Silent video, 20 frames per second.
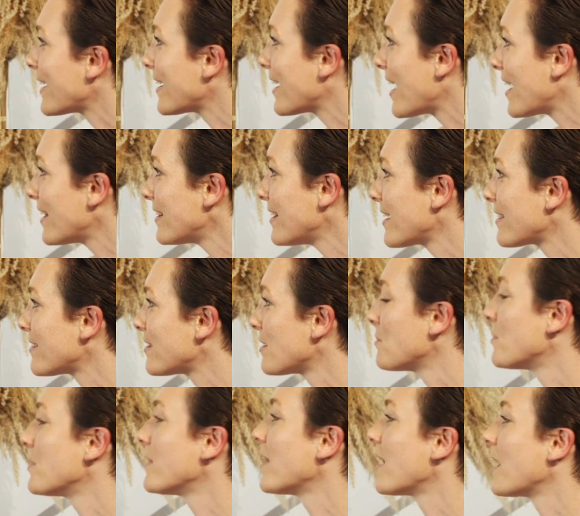contact
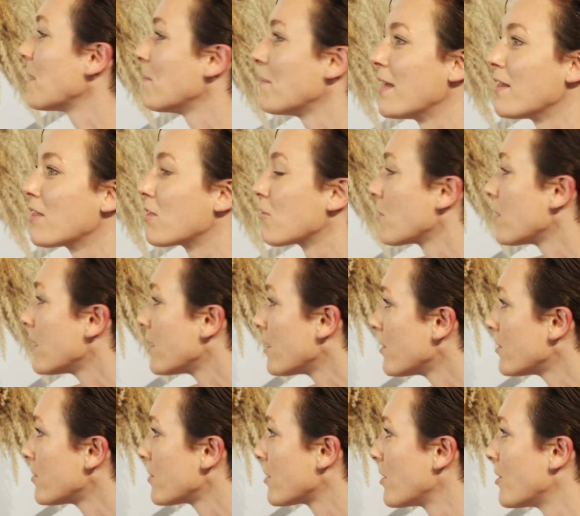someone that I met 3
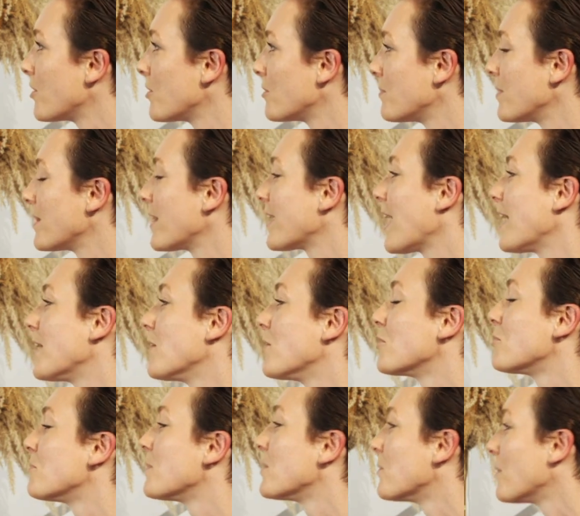years ago and be like, I know
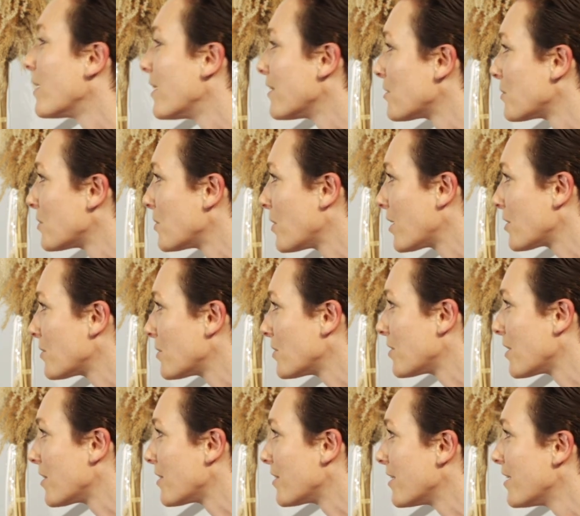it's been a while since we talked to each
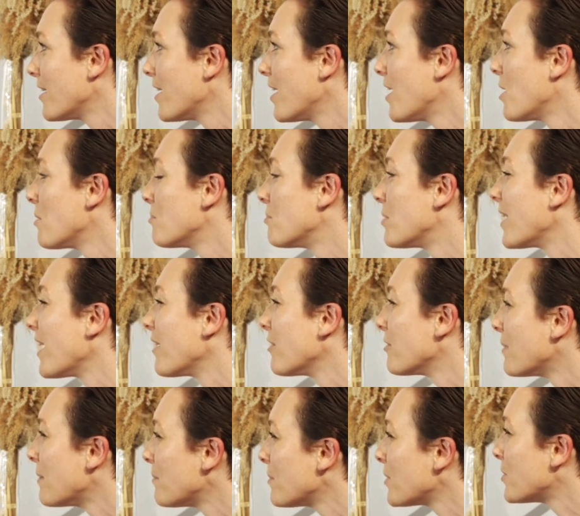other, but I
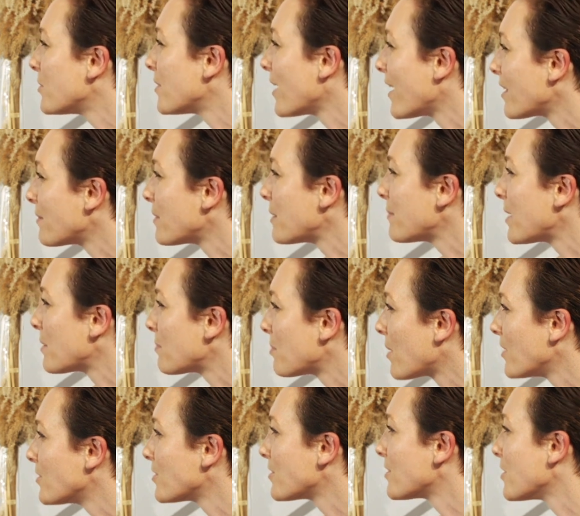remember you telling me about a
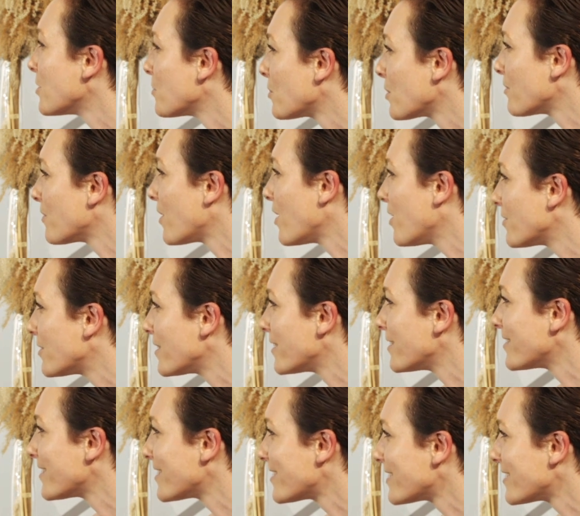project that you were involved
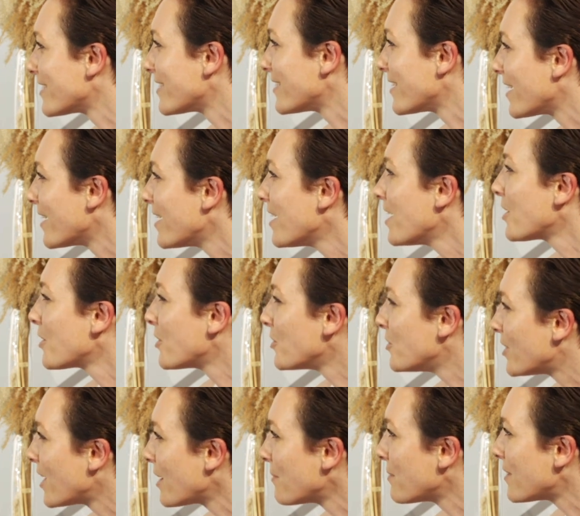in. Could
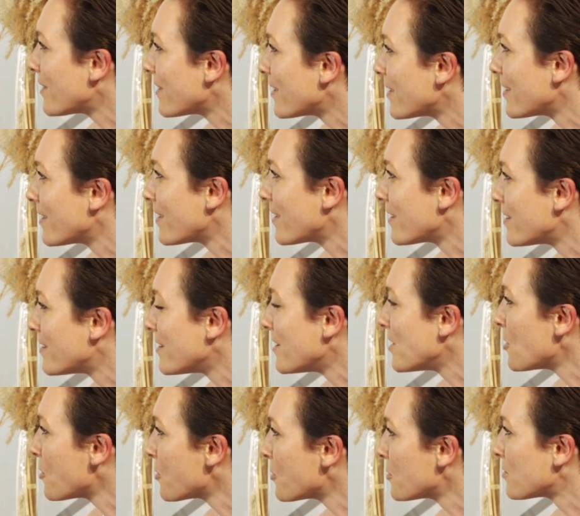you get me the
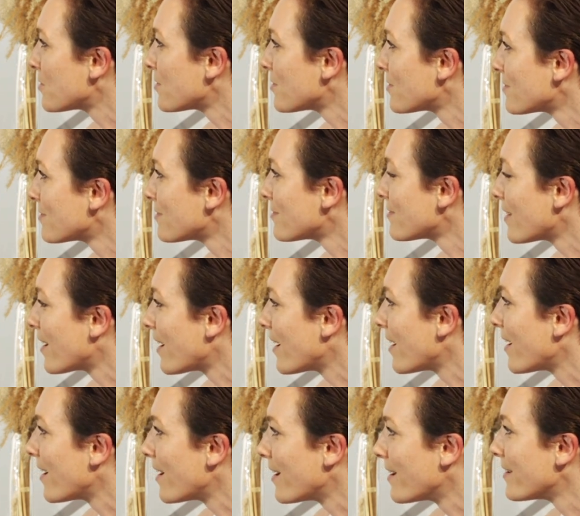CEO's
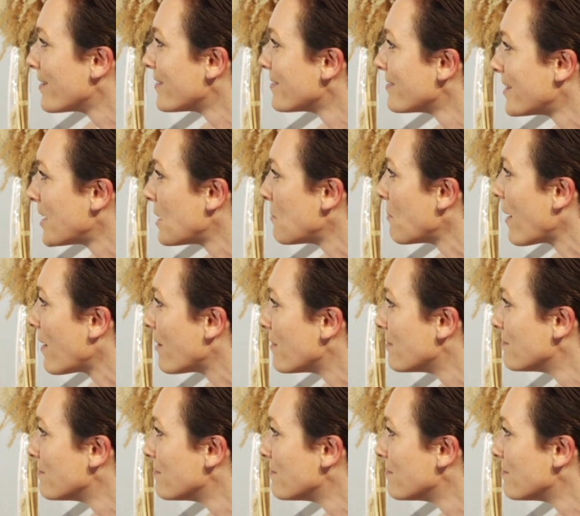email?